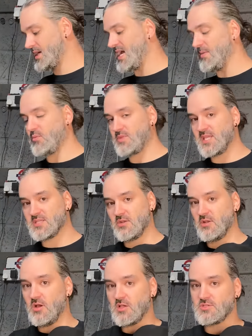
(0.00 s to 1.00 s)
cap. These do a
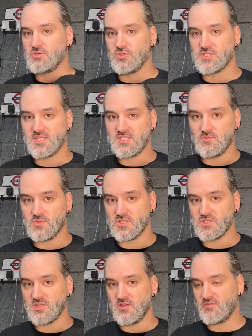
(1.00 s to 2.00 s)
lot of exhaust systems and
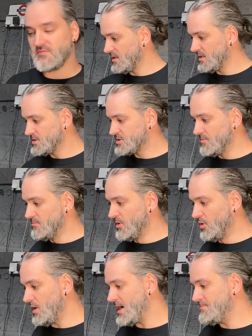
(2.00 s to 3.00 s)
stuff. Some
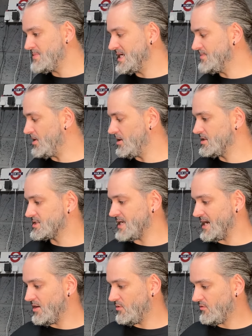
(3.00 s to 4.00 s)
more Amiibos
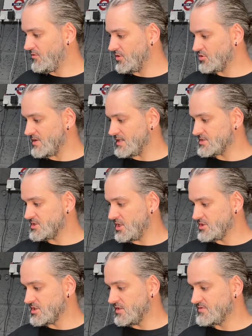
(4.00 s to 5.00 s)
now for a grand
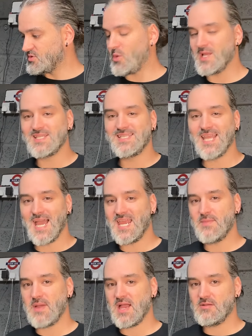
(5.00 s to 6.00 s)
total of
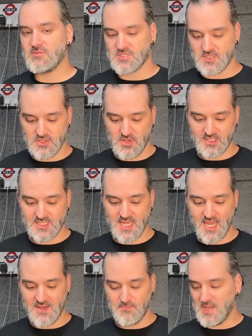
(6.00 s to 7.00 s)

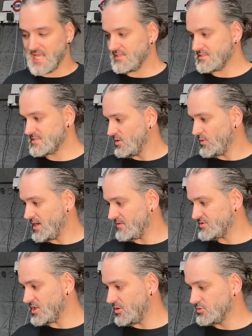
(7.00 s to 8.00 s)
£28.98. We have
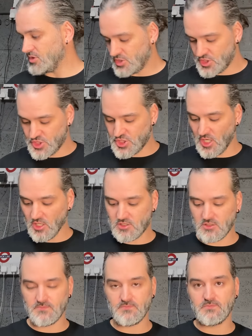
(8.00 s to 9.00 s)
sold Shulk,
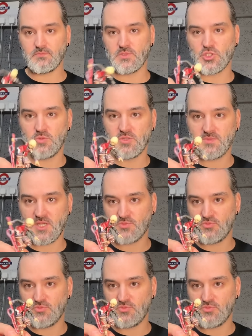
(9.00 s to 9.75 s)
Super Smash